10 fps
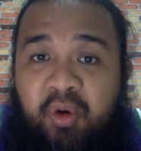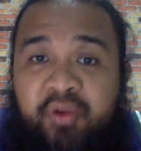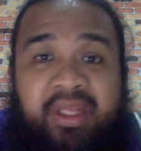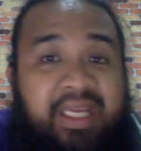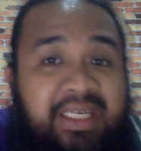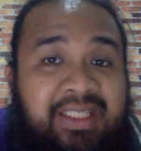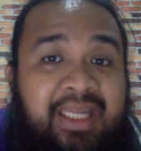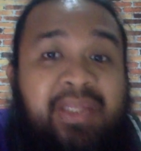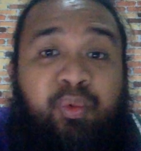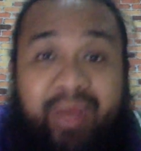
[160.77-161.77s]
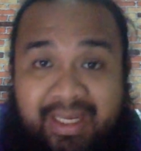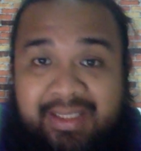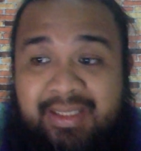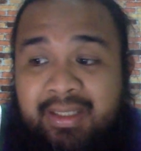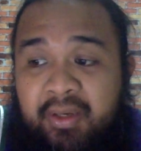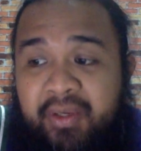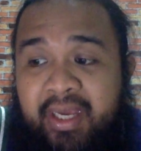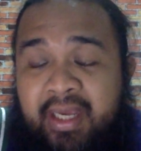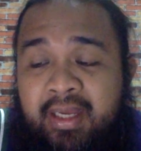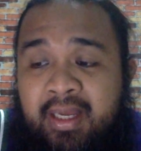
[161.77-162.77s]
both East and the West,
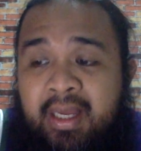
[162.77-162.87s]
okay?